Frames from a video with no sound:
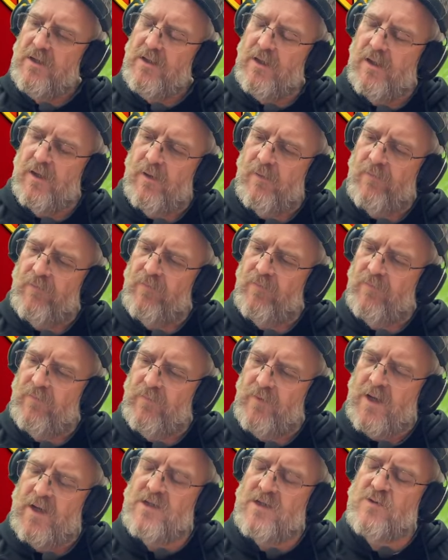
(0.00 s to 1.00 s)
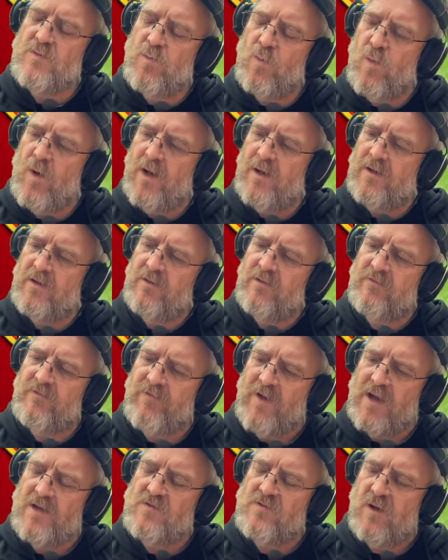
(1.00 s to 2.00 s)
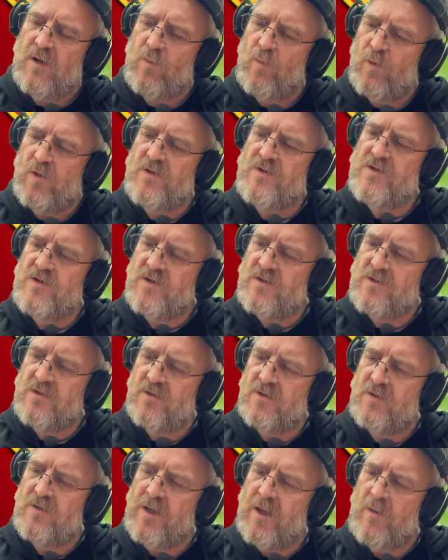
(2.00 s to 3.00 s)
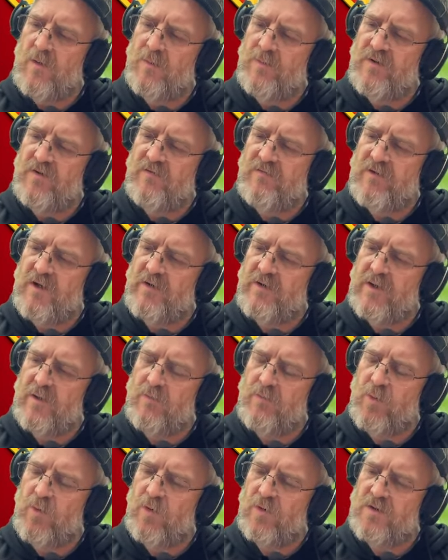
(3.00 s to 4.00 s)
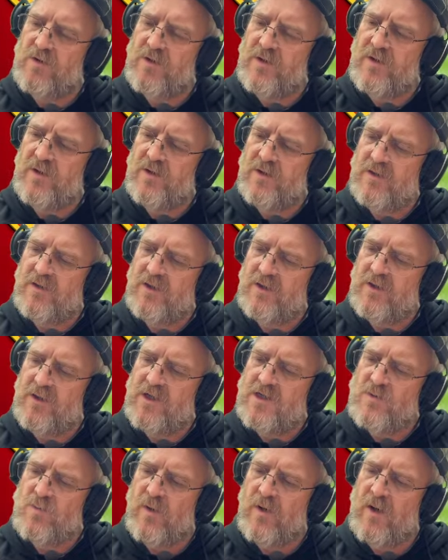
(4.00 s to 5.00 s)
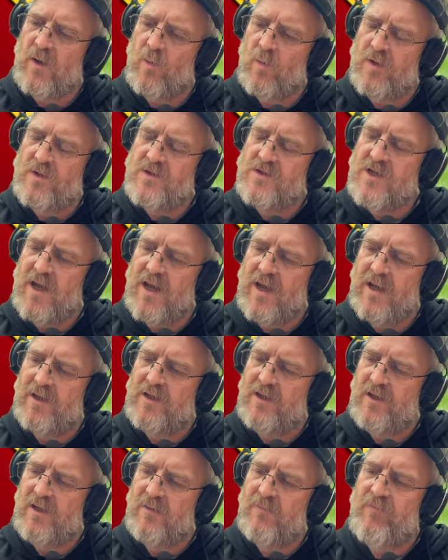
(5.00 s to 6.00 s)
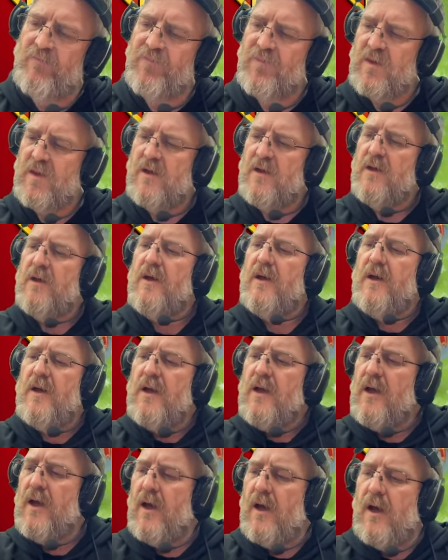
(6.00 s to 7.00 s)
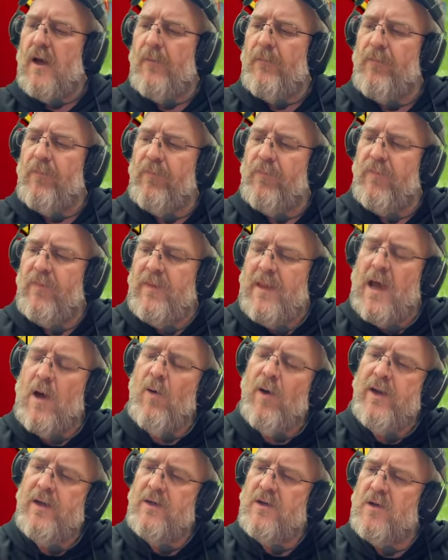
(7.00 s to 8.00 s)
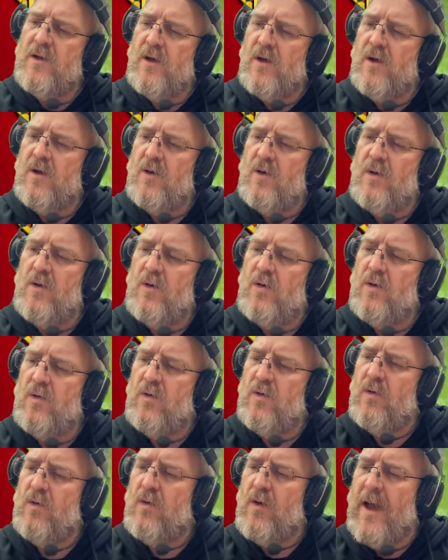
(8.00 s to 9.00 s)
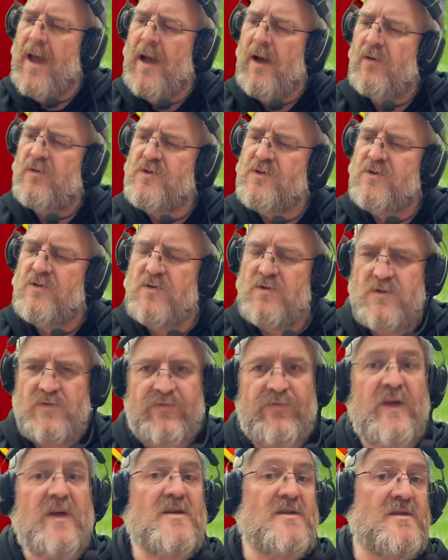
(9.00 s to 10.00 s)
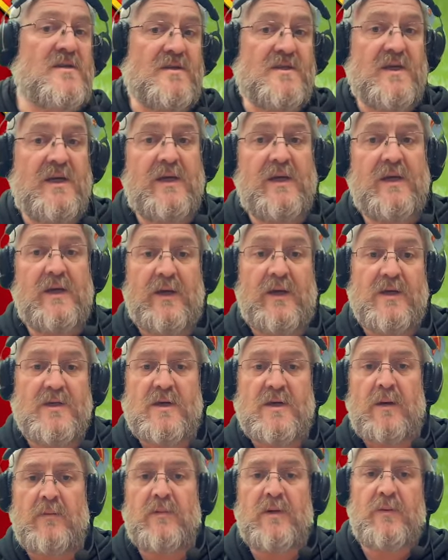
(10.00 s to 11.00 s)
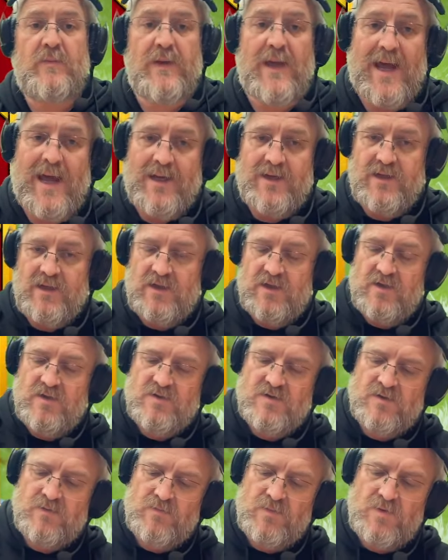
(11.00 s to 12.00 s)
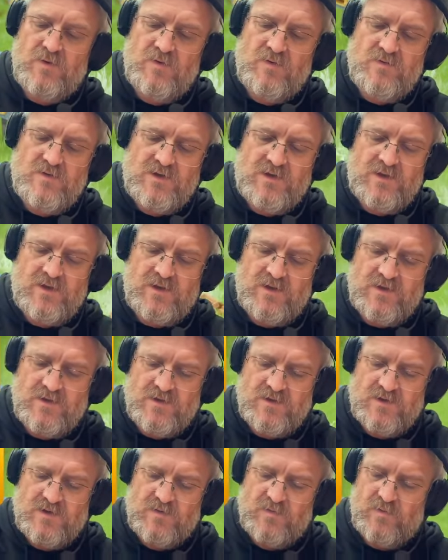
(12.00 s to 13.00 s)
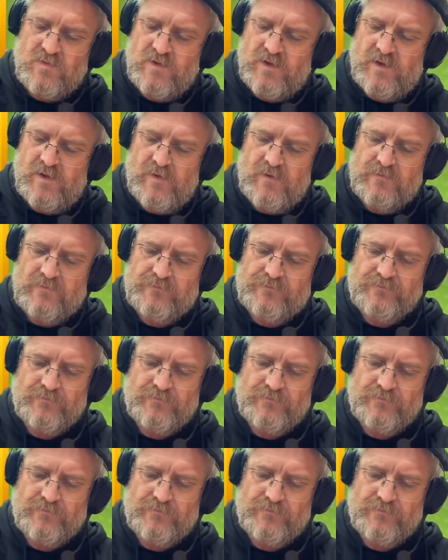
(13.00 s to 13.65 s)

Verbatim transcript: That's one factor I want to do. That would be very important indeed. That's one I want to add in. Now I know how to fix the tiers. I'm going to be adding in some new tiers as well.